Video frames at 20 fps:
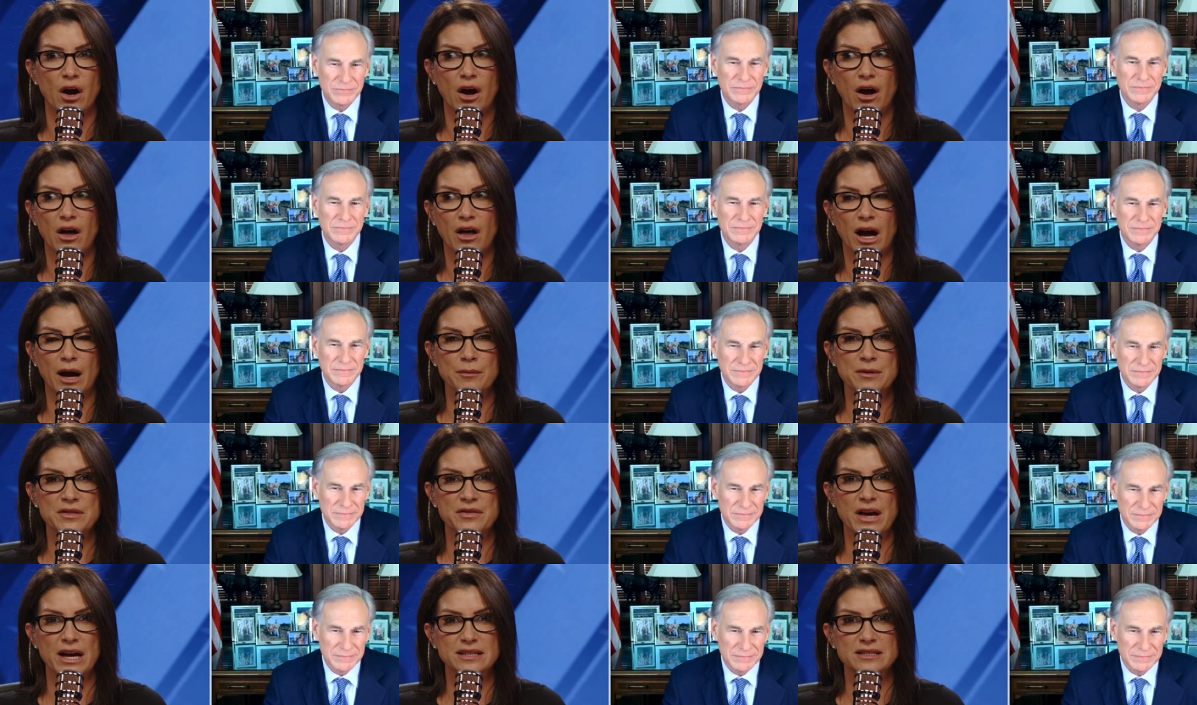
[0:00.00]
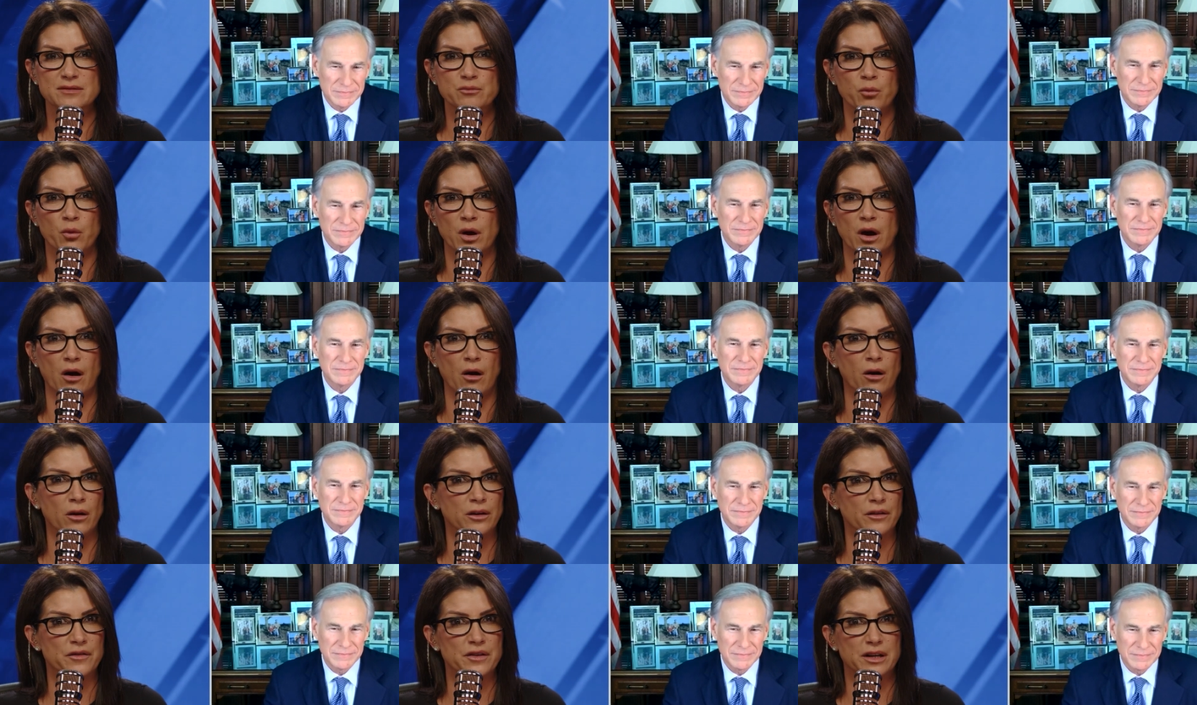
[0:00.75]
Speaker 1: I mean, that's
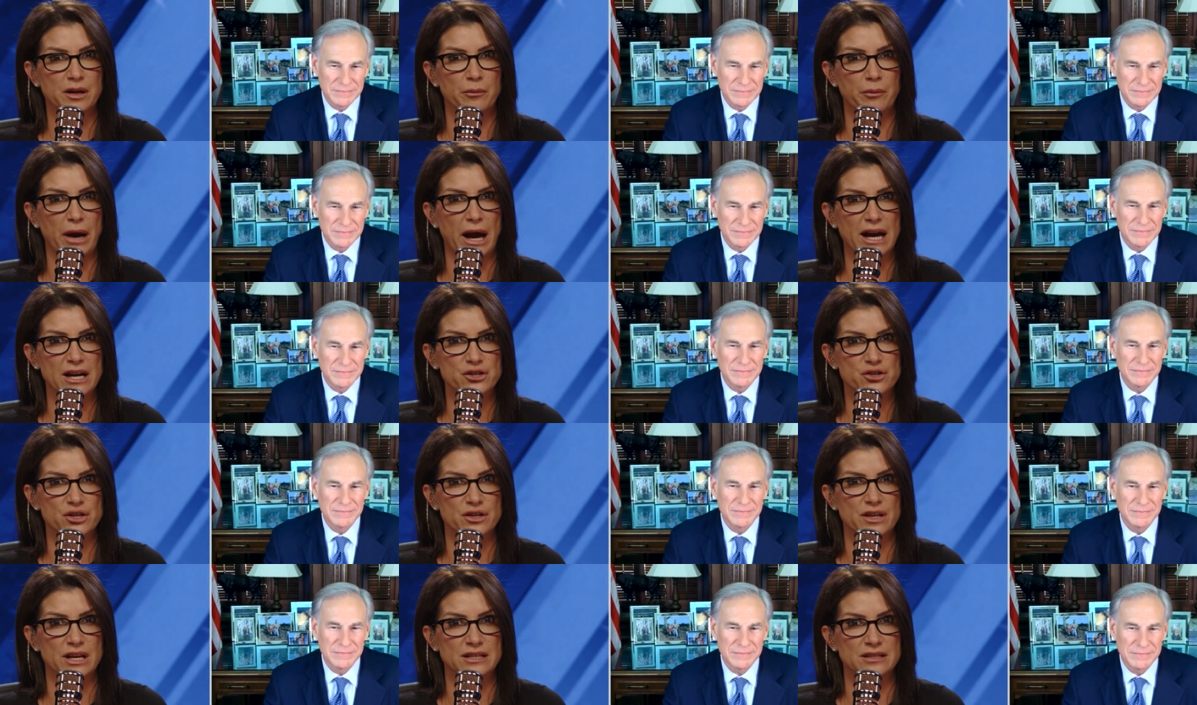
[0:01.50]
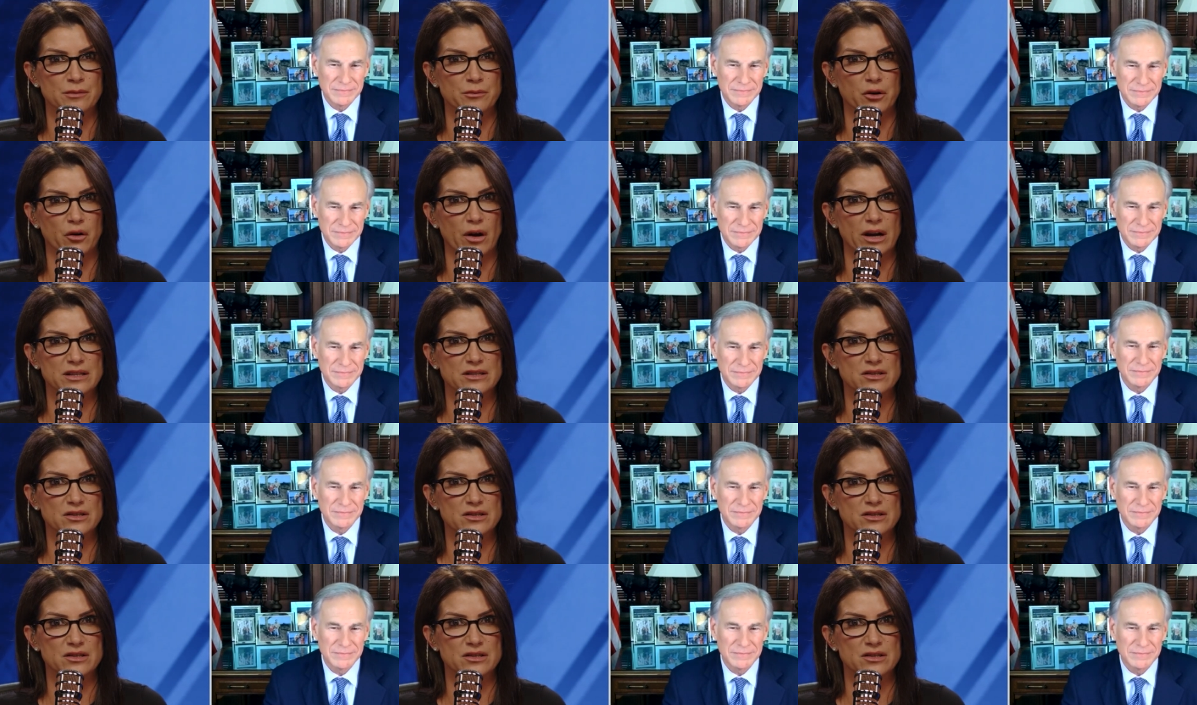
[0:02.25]
all of the compassion that Democrats